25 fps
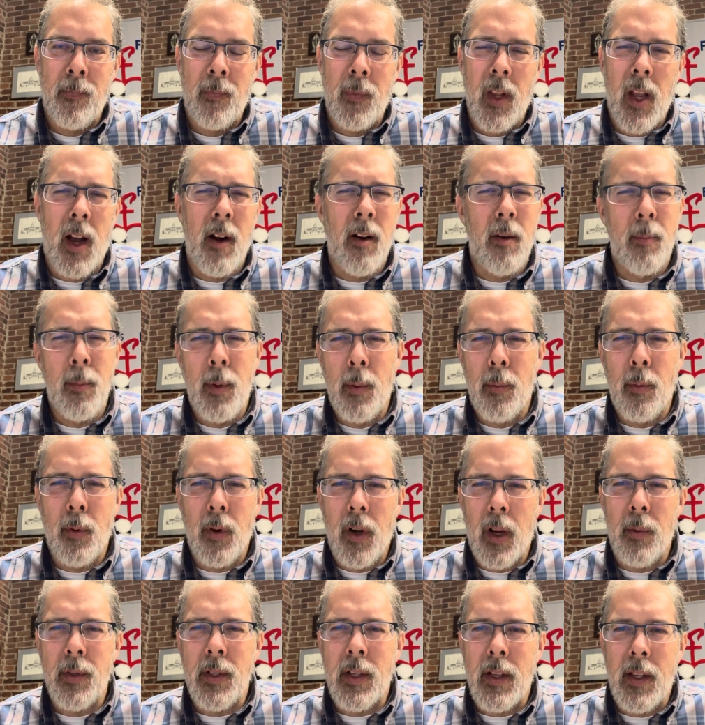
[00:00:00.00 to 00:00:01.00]
I remember when
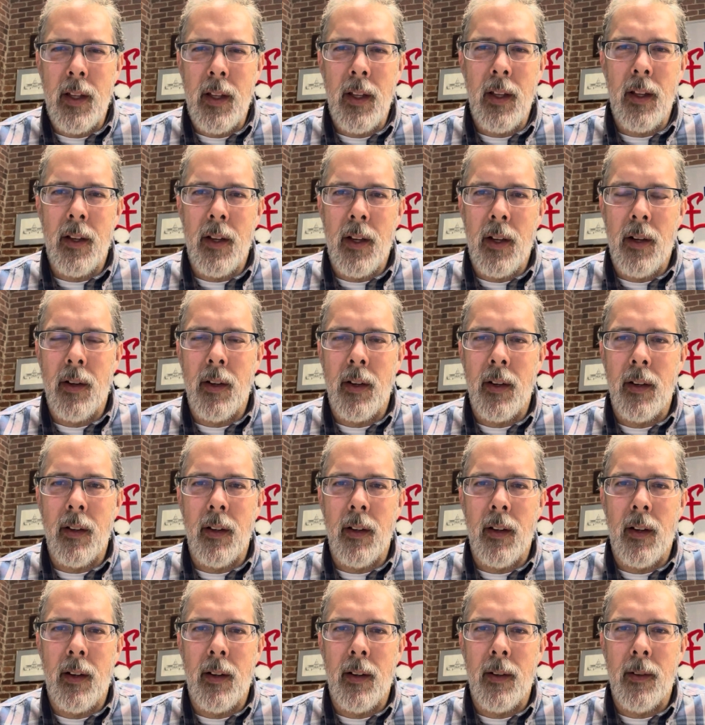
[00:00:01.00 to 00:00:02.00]
I was a kid hearing
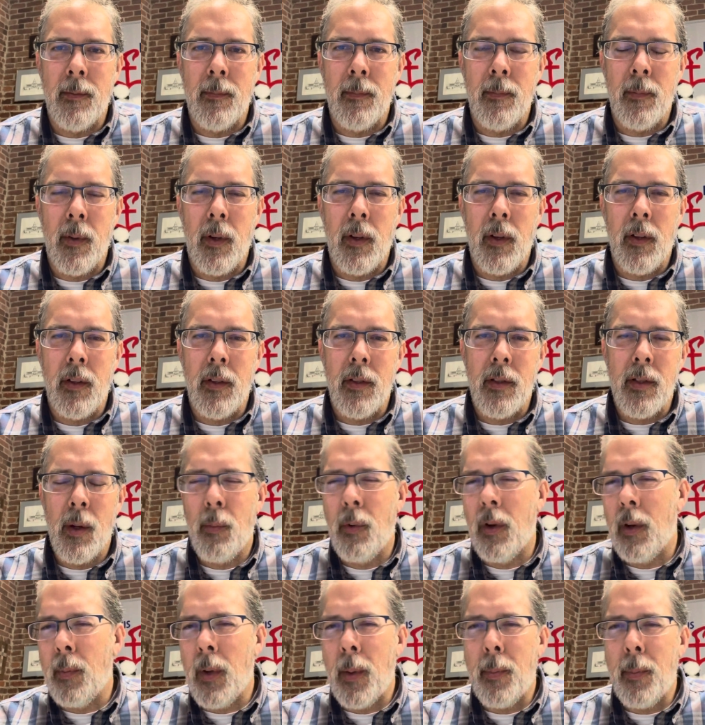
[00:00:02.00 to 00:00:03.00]

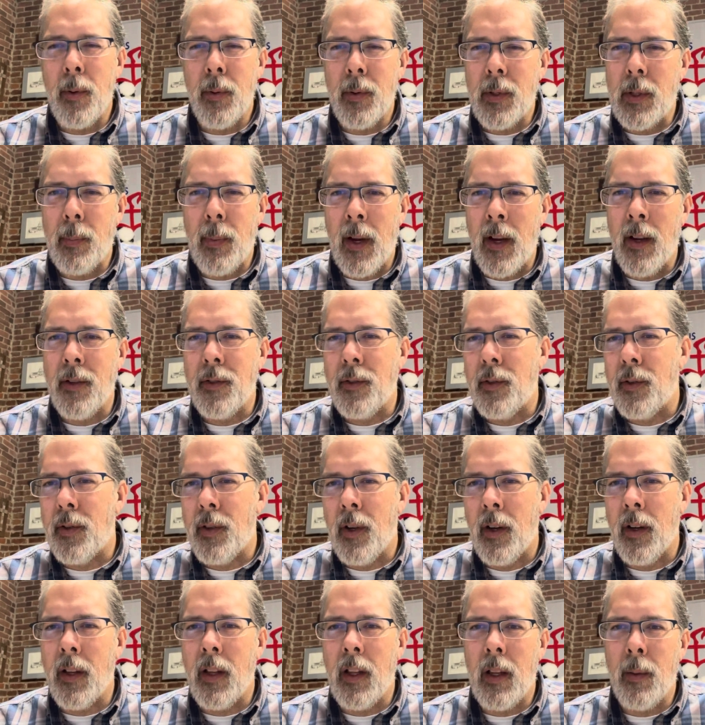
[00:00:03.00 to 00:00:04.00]
someone, maybe it was a pastor,
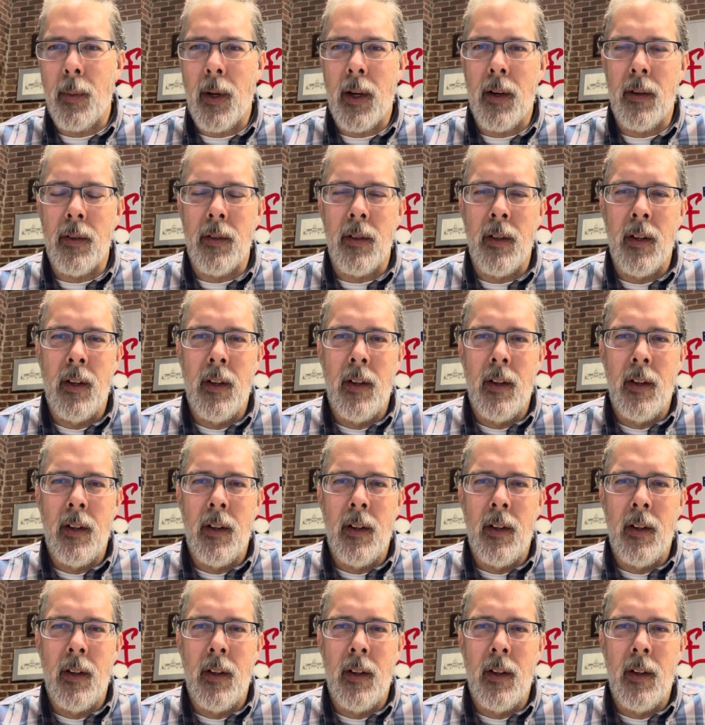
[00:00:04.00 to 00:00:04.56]
talking about